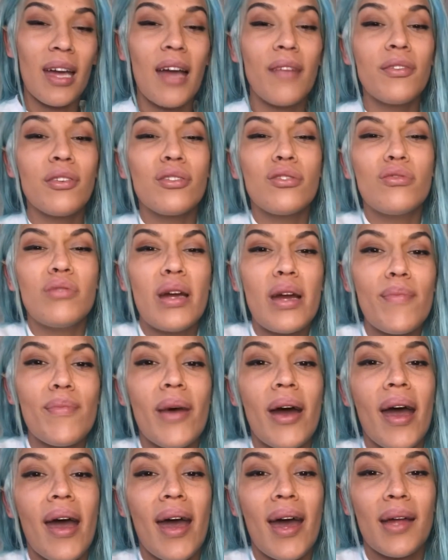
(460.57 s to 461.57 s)
Have your
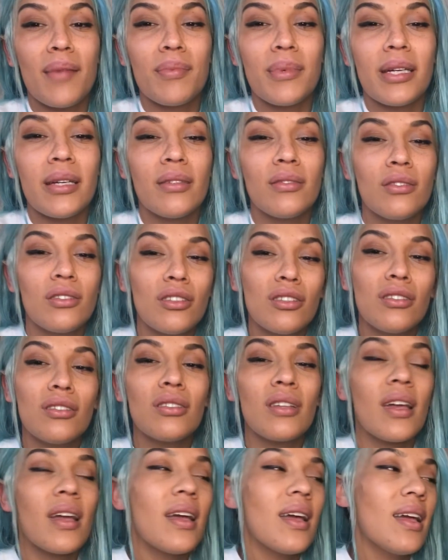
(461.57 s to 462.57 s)
grandma add me.
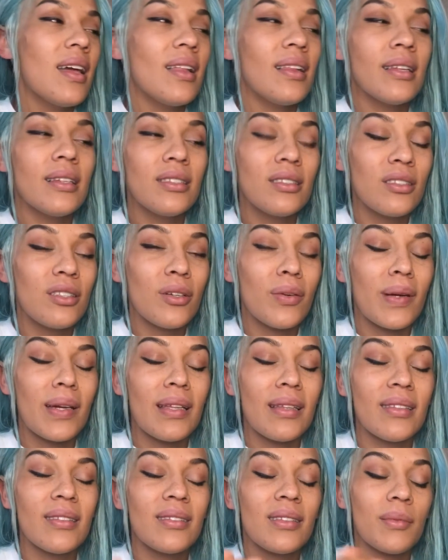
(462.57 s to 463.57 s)
Just, let's do
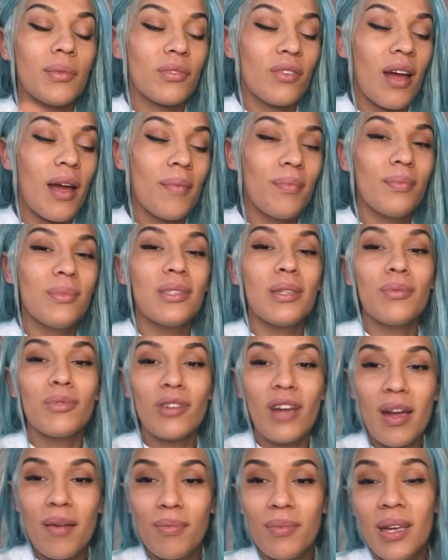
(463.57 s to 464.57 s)
it. Subscribe.
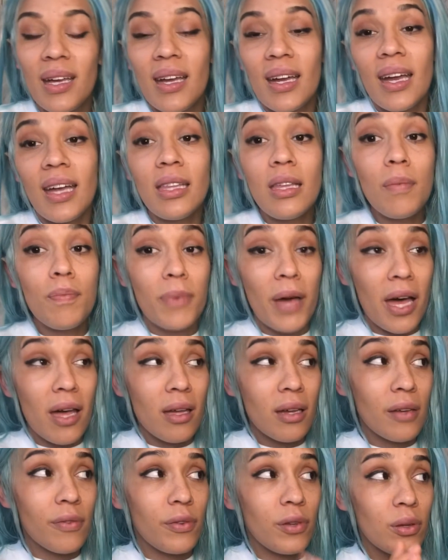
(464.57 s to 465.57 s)
Hit the
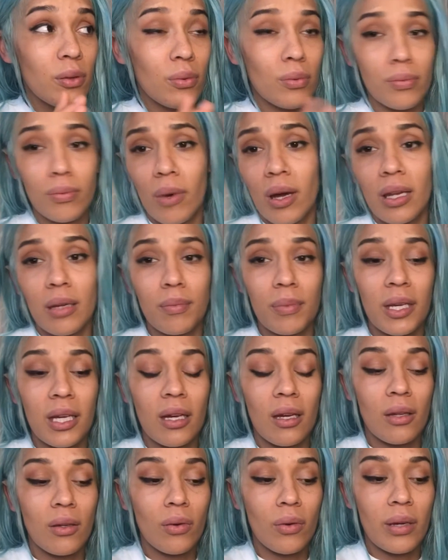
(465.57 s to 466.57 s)
bell if you want to
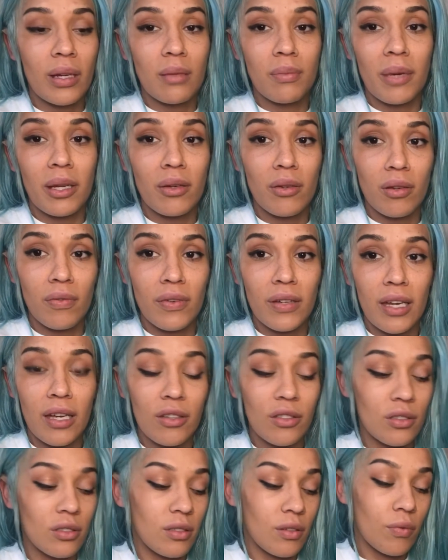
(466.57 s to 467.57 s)
be annoyed by
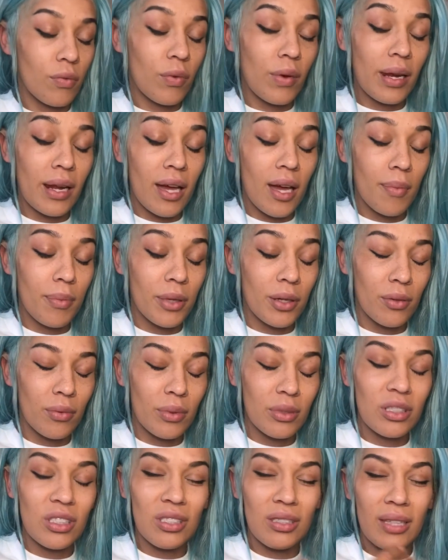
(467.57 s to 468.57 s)
notifications of when I upload,
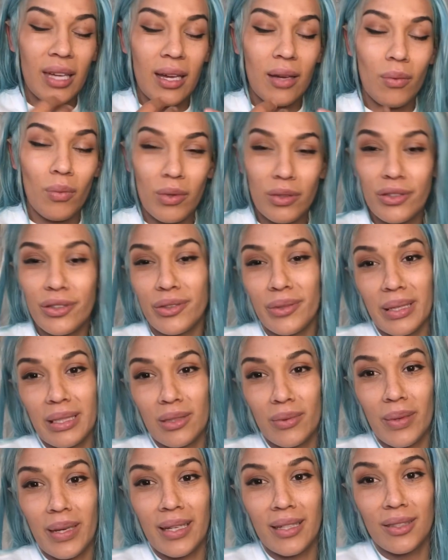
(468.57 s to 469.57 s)
which is like once or twice
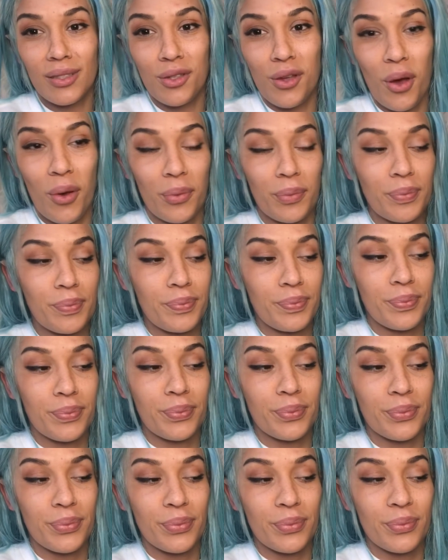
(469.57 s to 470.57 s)
a week. So,
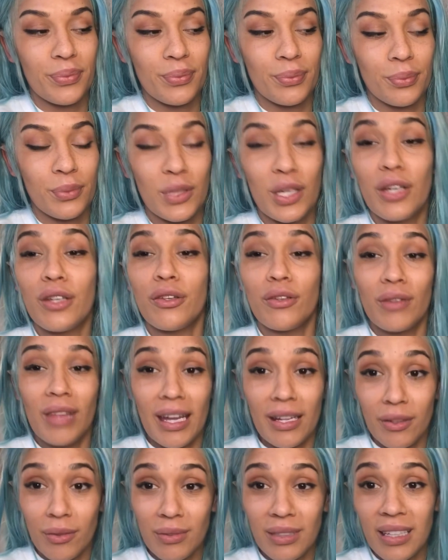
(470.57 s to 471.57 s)
you could do
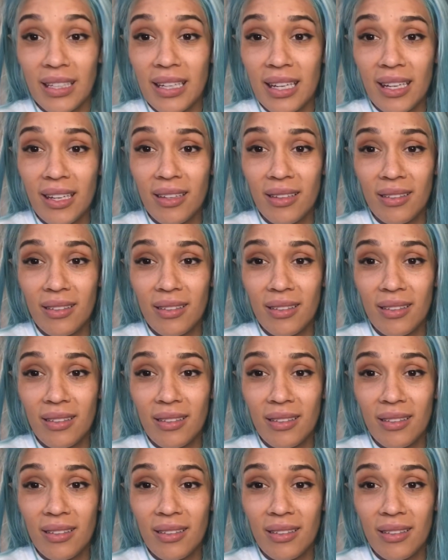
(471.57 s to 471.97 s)
that too. Ding, ding.